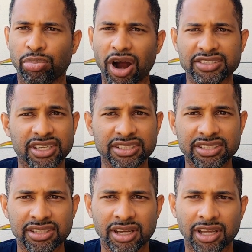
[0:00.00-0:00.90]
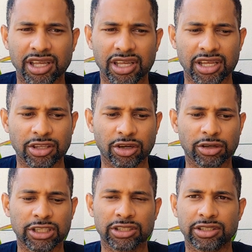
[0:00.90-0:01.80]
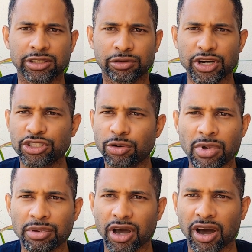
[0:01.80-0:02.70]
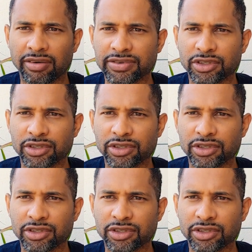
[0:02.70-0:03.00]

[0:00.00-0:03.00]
process, you know, the ratio may be off,